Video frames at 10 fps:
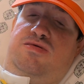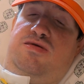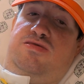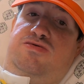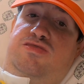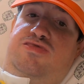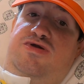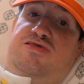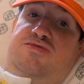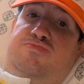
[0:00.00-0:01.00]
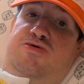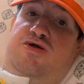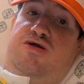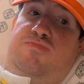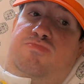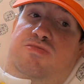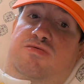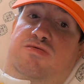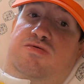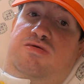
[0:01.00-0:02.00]
it's going to take some time.
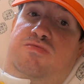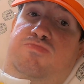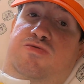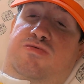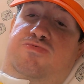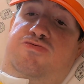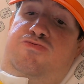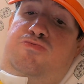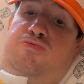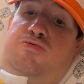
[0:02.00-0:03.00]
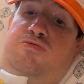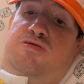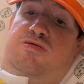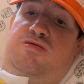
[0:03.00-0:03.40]
But I'm sure